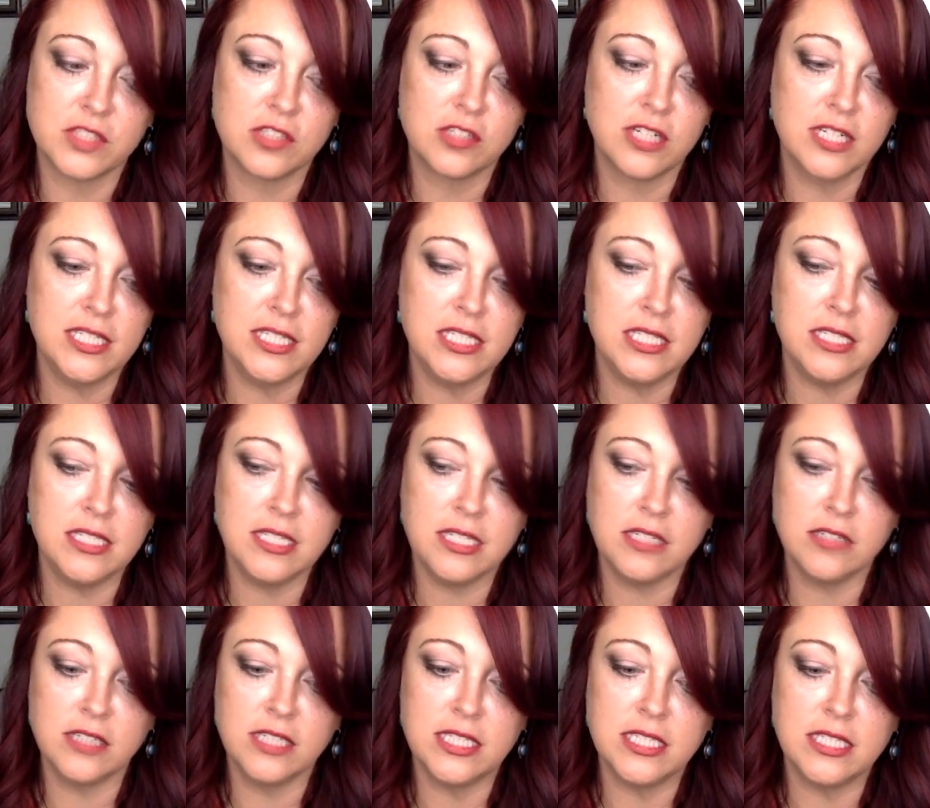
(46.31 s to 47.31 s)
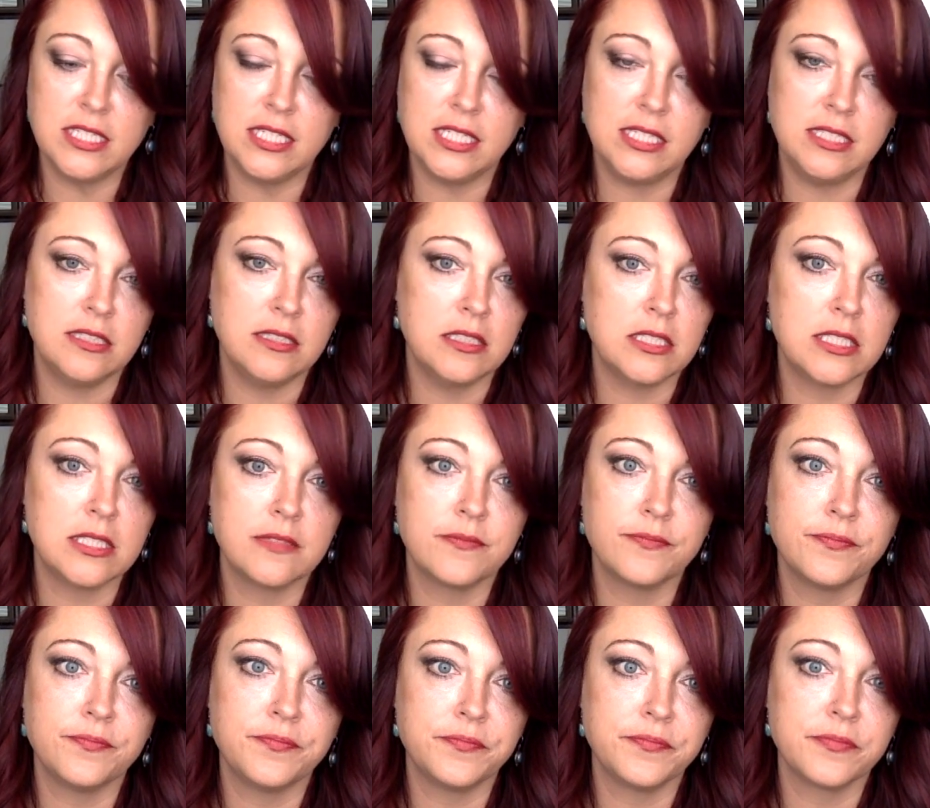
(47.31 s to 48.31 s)
Crazy synchronicities.
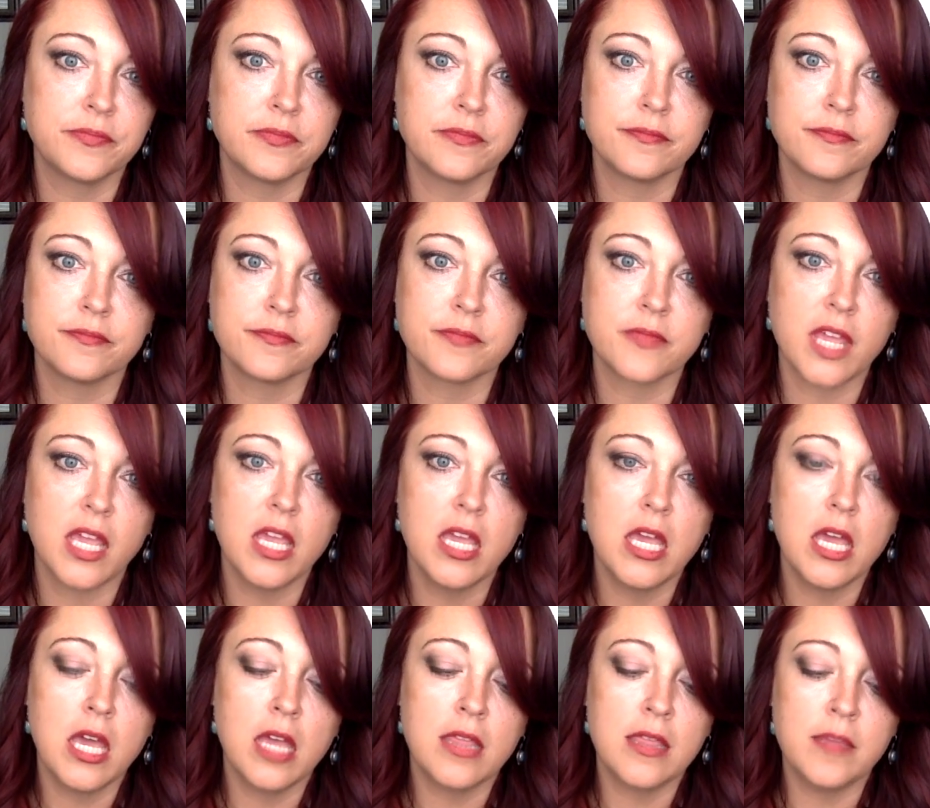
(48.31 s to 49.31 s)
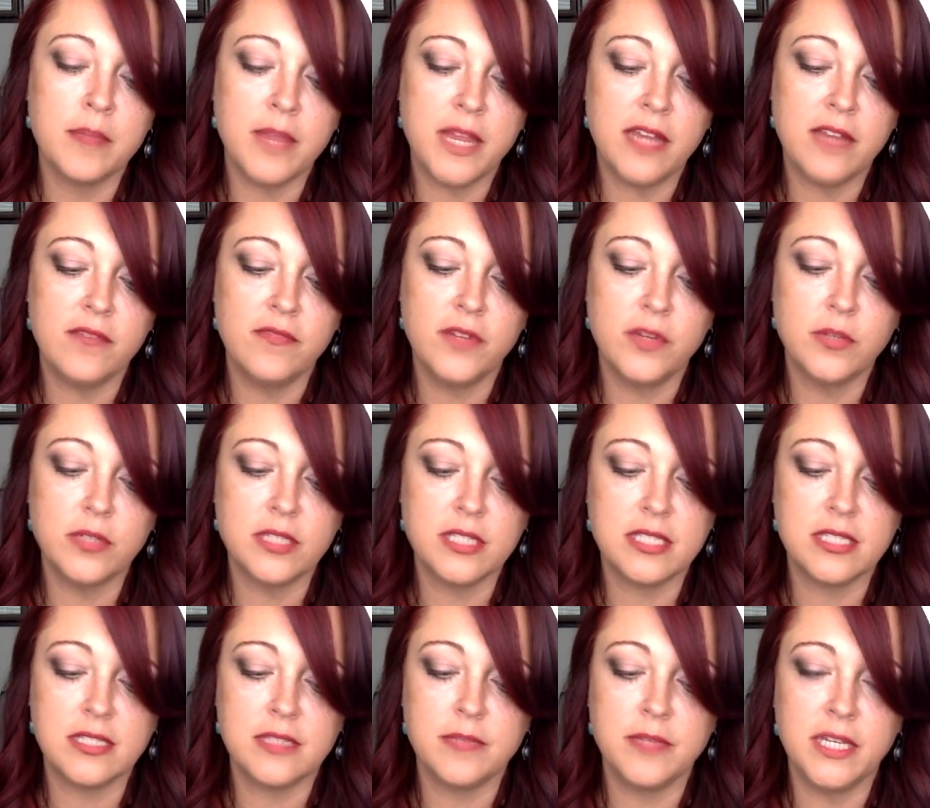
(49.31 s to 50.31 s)
The main focus
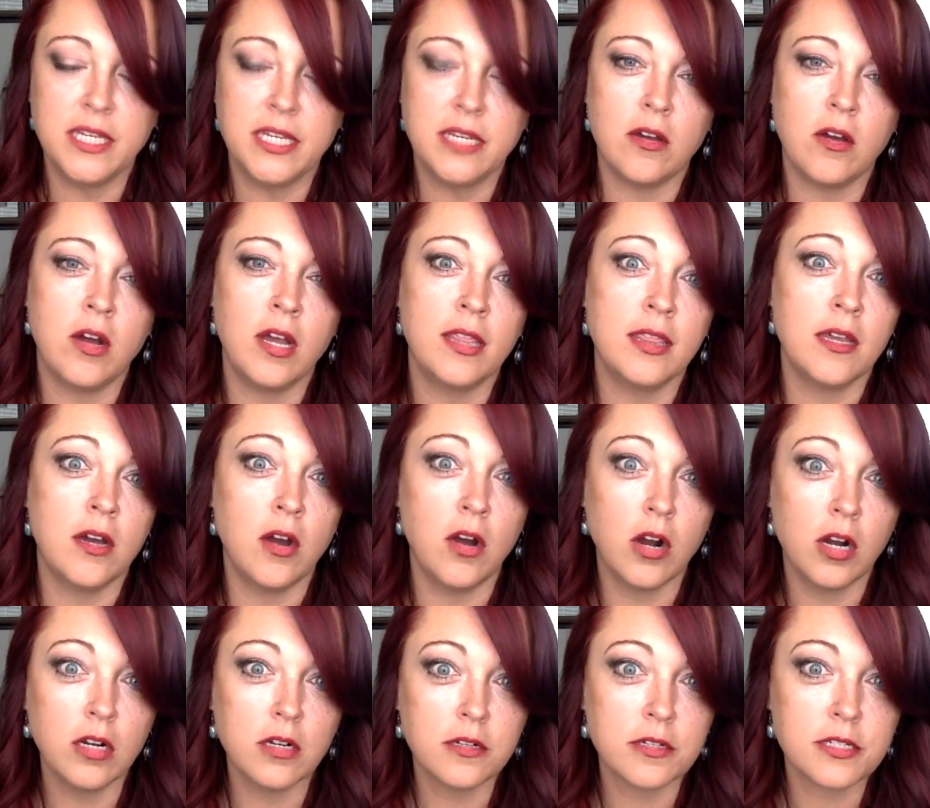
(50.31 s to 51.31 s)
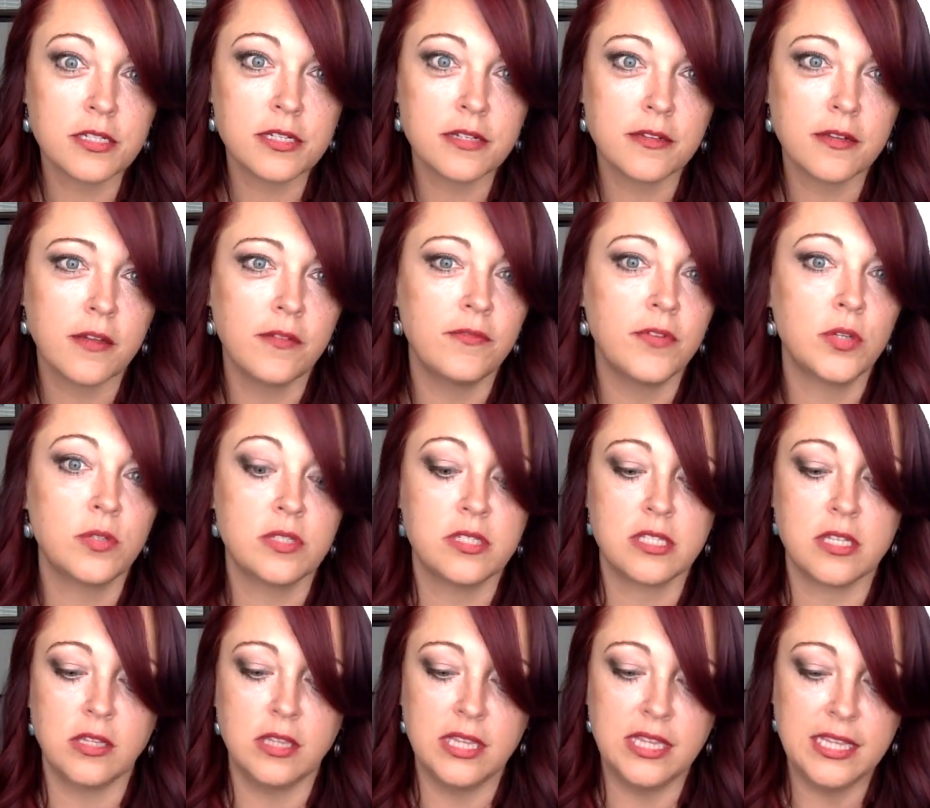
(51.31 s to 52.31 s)
has been on the heart, focus
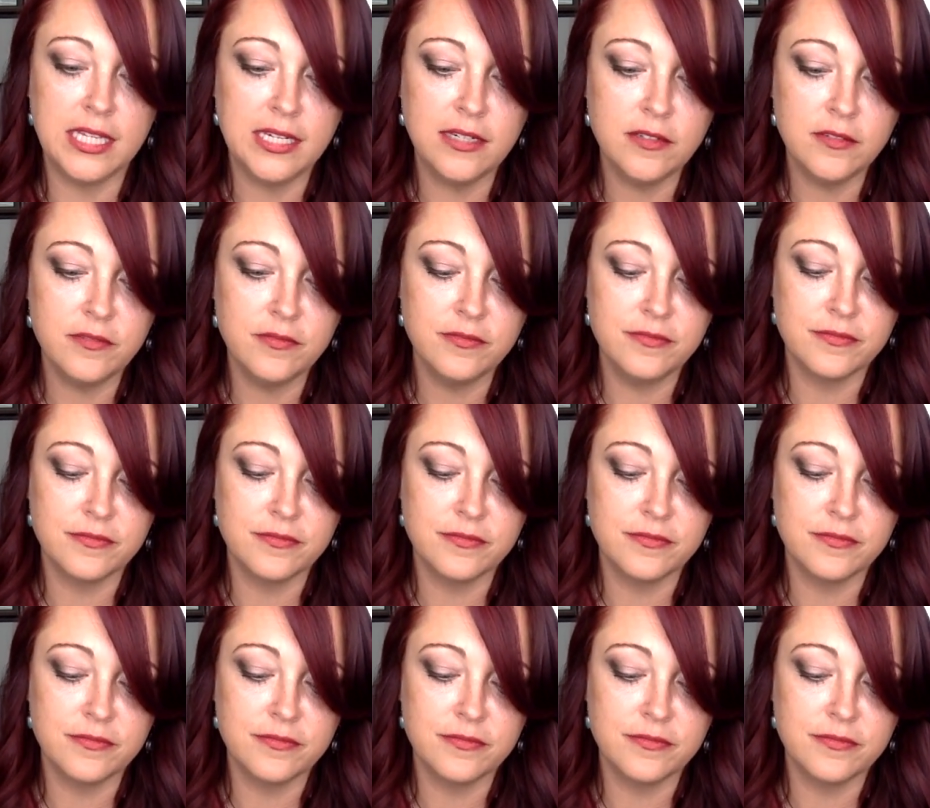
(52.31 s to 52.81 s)
on the love.